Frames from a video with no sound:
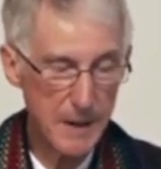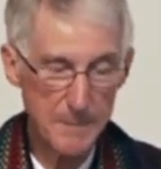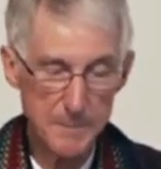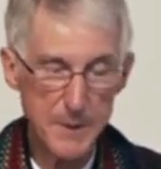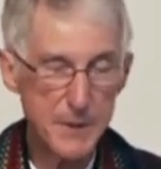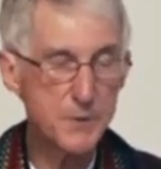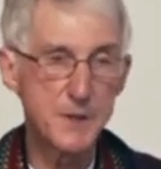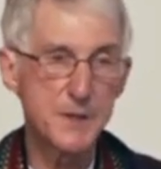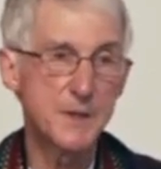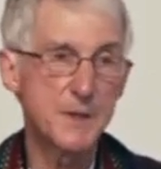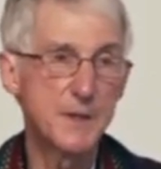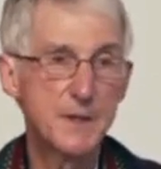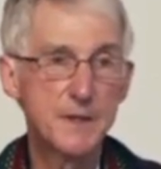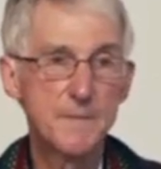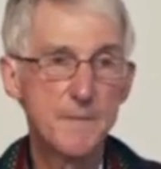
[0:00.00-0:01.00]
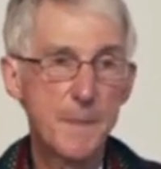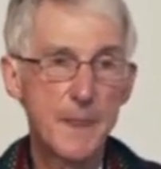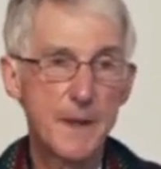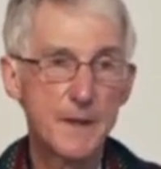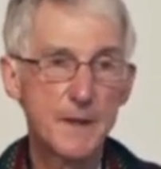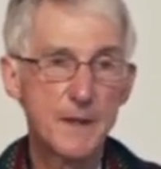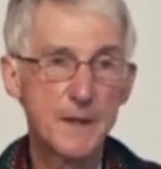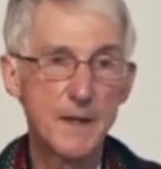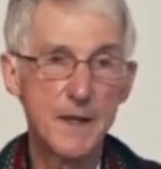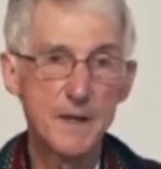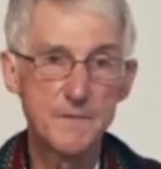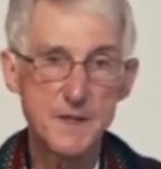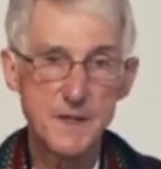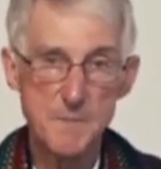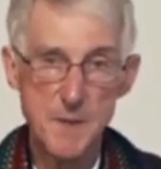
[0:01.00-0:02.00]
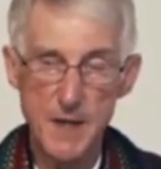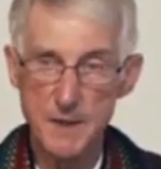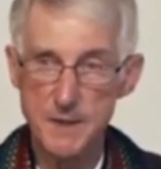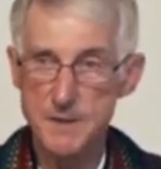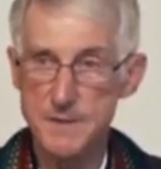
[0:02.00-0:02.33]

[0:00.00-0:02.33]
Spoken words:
beauty of smell.